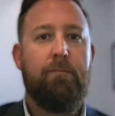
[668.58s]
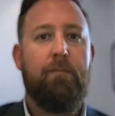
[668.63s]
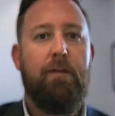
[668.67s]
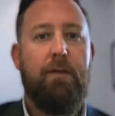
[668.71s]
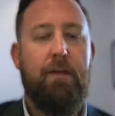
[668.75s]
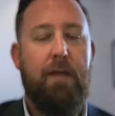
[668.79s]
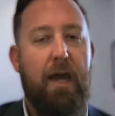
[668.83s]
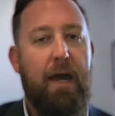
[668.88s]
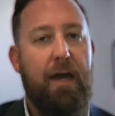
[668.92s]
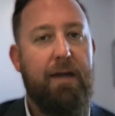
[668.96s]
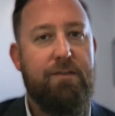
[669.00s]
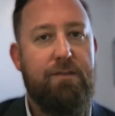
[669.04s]

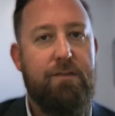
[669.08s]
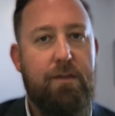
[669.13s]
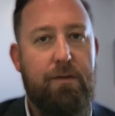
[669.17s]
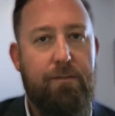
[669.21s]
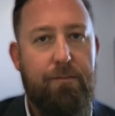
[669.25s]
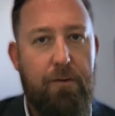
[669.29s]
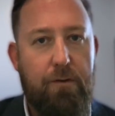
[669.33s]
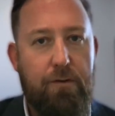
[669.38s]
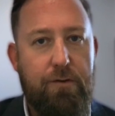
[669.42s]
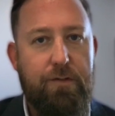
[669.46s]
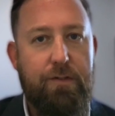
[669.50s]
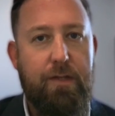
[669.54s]
Yeah, it's the
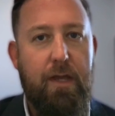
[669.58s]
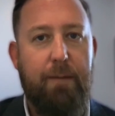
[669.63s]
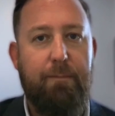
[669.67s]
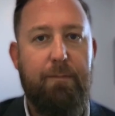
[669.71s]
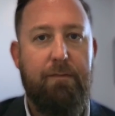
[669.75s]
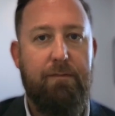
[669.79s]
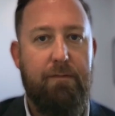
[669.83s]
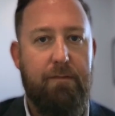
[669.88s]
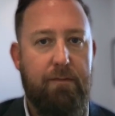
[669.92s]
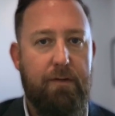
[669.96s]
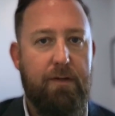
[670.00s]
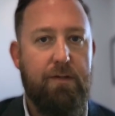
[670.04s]
first step
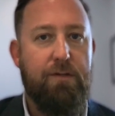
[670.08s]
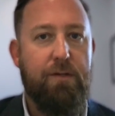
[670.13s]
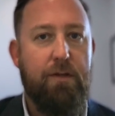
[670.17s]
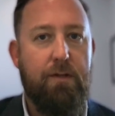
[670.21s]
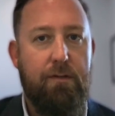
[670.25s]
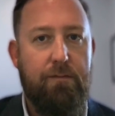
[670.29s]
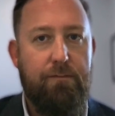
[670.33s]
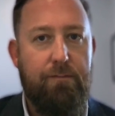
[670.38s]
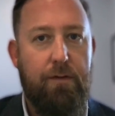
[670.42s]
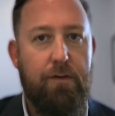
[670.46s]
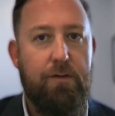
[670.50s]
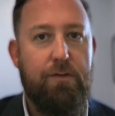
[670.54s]
of the vision.
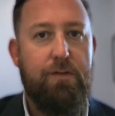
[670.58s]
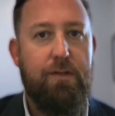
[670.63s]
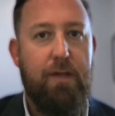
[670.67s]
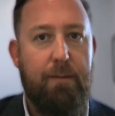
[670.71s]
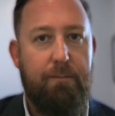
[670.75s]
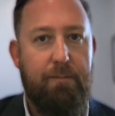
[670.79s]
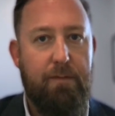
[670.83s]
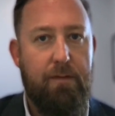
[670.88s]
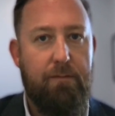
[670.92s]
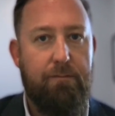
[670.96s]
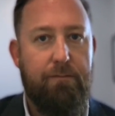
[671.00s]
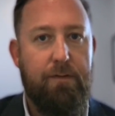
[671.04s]

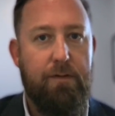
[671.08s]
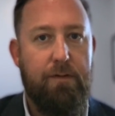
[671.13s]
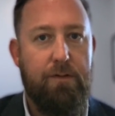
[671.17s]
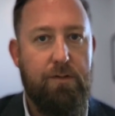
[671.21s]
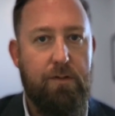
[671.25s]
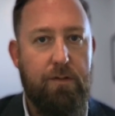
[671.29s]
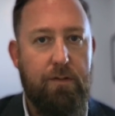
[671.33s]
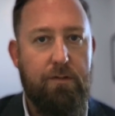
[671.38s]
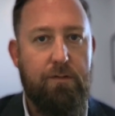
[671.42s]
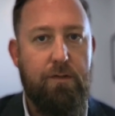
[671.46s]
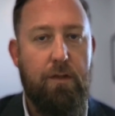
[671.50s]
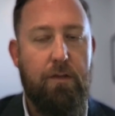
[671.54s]

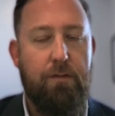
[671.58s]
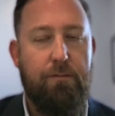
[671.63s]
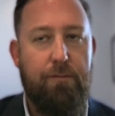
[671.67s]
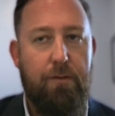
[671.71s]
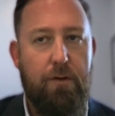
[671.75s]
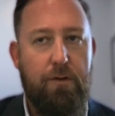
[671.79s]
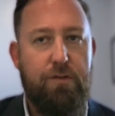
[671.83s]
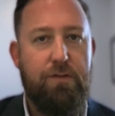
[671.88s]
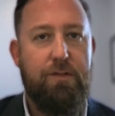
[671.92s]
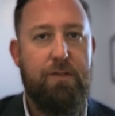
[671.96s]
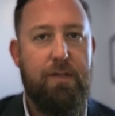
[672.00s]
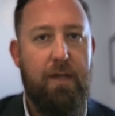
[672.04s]
So the
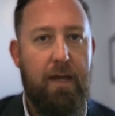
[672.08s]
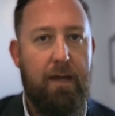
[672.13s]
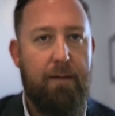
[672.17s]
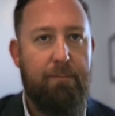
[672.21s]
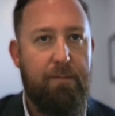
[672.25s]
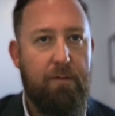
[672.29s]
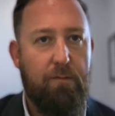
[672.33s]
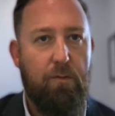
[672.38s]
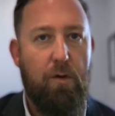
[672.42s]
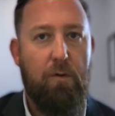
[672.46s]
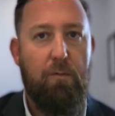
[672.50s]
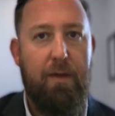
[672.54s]
first
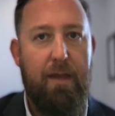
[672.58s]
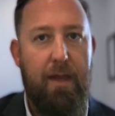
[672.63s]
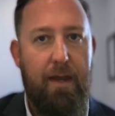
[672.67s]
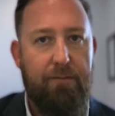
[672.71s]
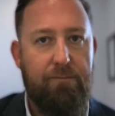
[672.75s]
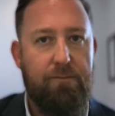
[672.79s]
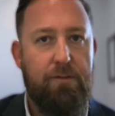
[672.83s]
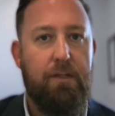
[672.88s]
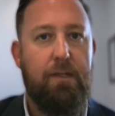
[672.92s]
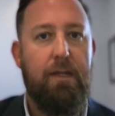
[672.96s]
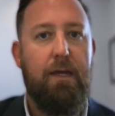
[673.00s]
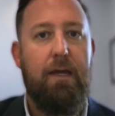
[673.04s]
step in what we
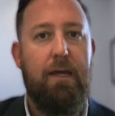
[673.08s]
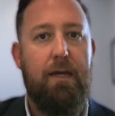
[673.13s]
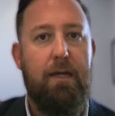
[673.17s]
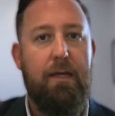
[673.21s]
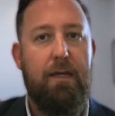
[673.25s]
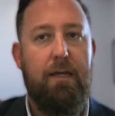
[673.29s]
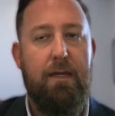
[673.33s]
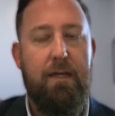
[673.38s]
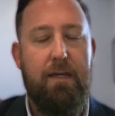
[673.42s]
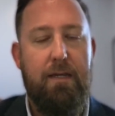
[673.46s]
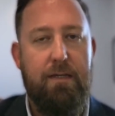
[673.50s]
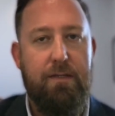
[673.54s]
have
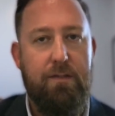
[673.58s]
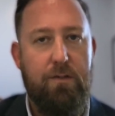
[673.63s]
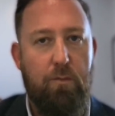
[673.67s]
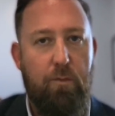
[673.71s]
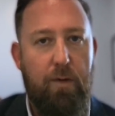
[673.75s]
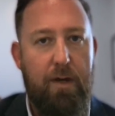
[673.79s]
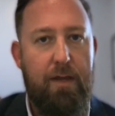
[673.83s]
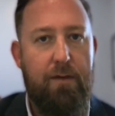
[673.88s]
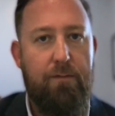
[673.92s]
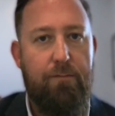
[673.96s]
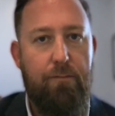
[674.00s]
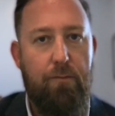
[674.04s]
today is a
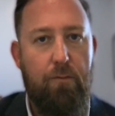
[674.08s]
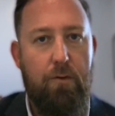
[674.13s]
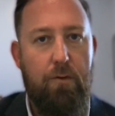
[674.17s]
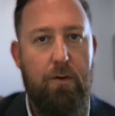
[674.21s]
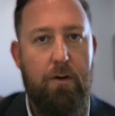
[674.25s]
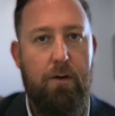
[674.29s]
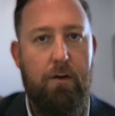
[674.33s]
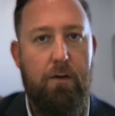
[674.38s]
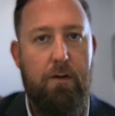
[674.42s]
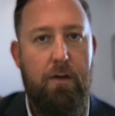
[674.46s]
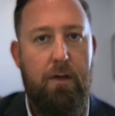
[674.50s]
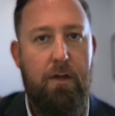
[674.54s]
way
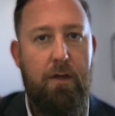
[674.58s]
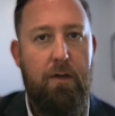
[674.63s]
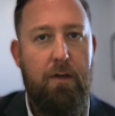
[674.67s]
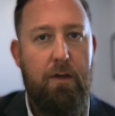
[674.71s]
for